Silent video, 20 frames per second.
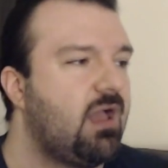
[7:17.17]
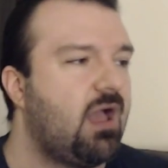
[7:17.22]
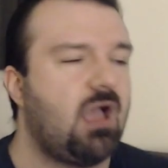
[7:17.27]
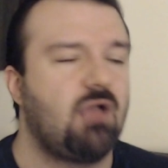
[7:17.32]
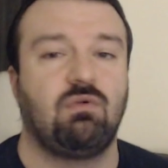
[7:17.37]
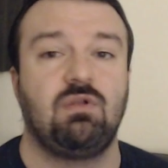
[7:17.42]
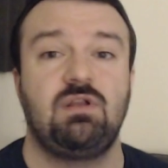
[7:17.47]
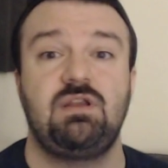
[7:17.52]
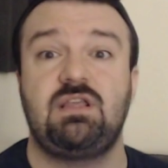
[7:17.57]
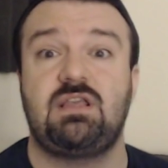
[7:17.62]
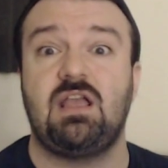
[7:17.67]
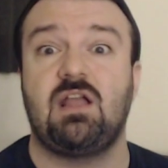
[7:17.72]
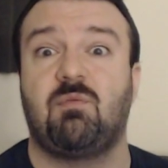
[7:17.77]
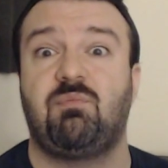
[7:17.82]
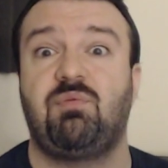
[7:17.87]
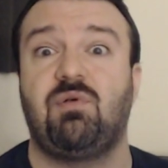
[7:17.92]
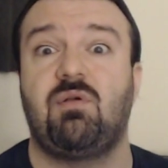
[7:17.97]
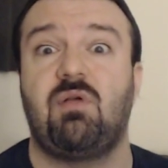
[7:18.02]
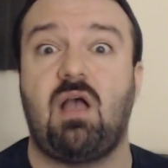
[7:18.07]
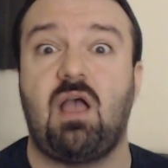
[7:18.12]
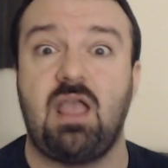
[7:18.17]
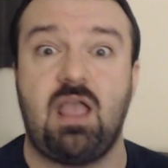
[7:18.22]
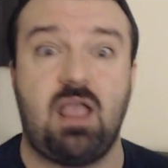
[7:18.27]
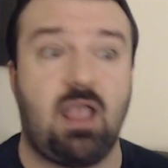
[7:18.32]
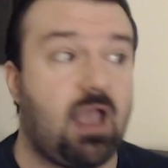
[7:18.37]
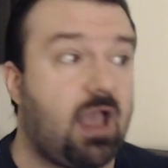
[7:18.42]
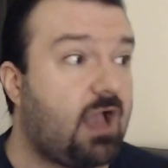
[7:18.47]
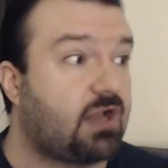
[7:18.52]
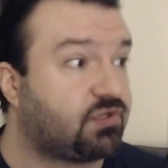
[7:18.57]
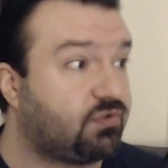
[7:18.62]
I wouldn't care, but
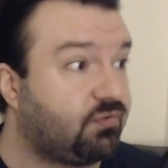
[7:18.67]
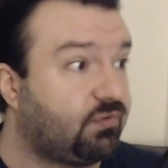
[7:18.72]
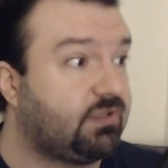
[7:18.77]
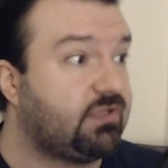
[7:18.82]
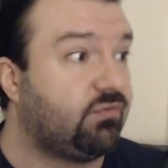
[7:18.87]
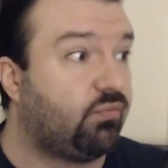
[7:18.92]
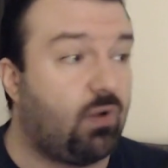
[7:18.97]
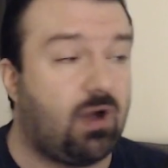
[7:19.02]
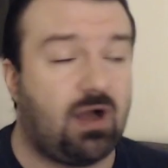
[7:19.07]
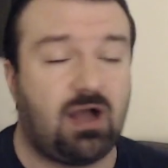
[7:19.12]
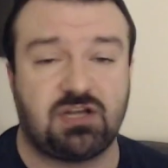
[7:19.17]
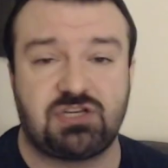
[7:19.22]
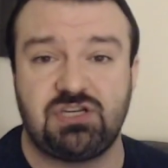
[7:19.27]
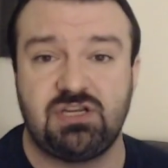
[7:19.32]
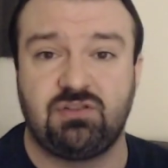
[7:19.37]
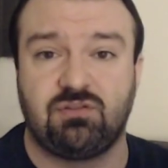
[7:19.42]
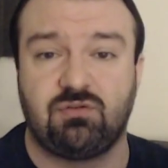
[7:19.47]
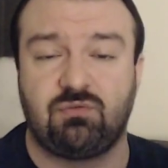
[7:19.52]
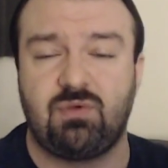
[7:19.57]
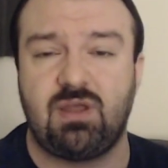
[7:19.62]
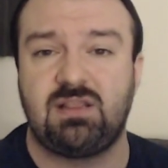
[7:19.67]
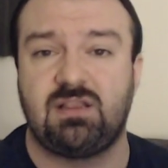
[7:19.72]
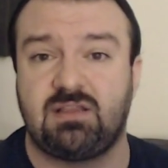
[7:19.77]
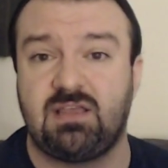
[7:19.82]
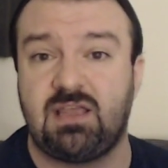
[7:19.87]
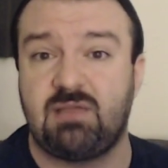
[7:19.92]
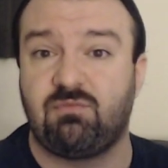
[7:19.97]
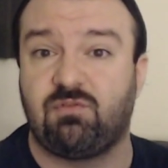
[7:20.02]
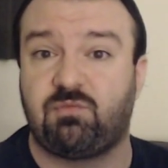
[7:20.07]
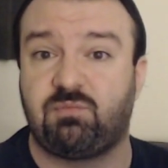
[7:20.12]
actually watching the way that
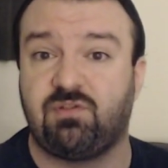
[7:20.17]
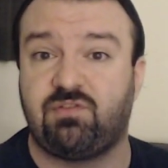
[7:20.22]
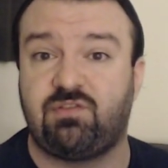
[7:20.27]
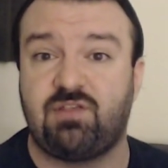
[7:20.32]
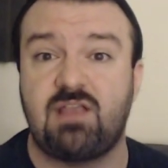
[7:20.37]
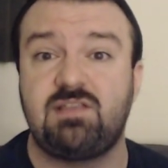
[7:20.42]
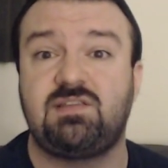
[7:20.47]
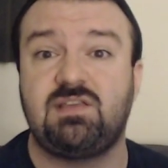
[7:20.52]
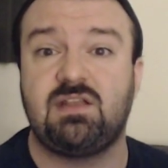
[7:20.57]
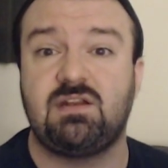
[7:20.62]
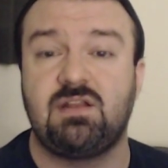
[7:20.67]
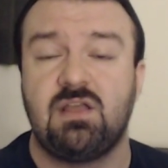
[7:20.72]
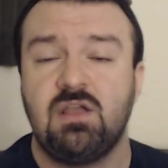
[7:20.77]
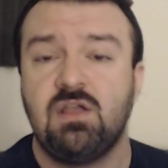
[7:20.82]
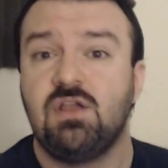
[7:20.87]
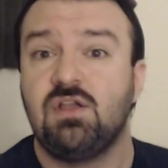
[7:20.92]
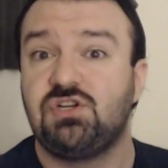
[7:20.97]
the game was presented,